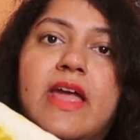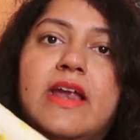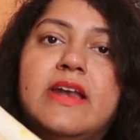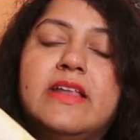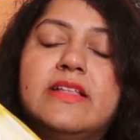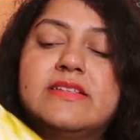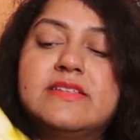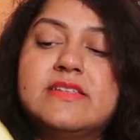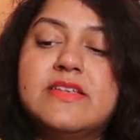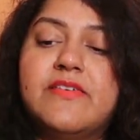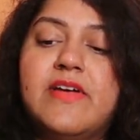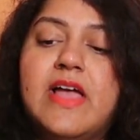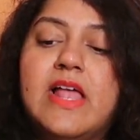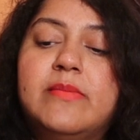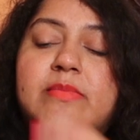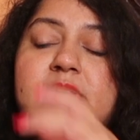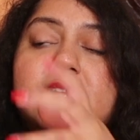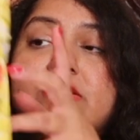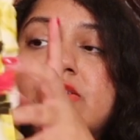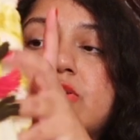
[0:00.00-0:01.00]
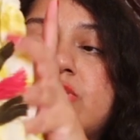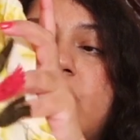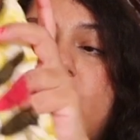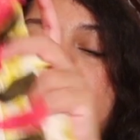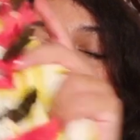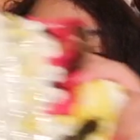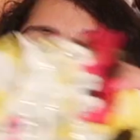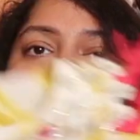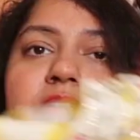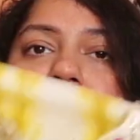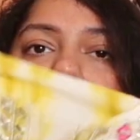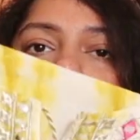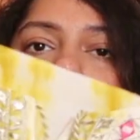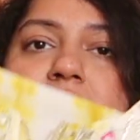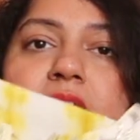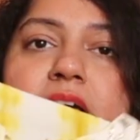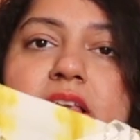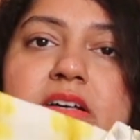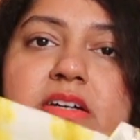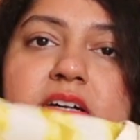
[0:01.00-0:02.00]
and it's available in so many different
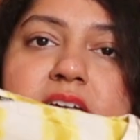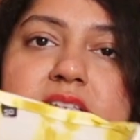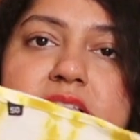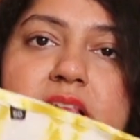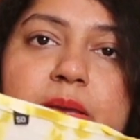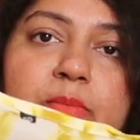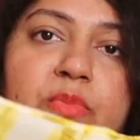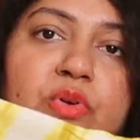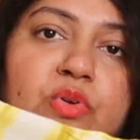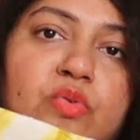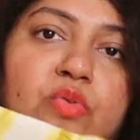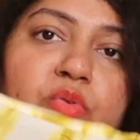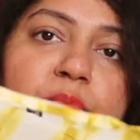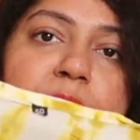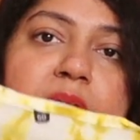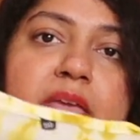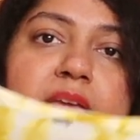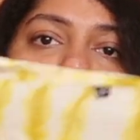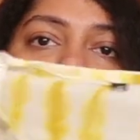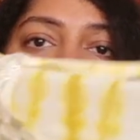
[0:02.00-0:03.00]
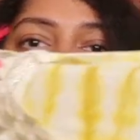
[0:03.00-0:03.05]
colors like blue, pink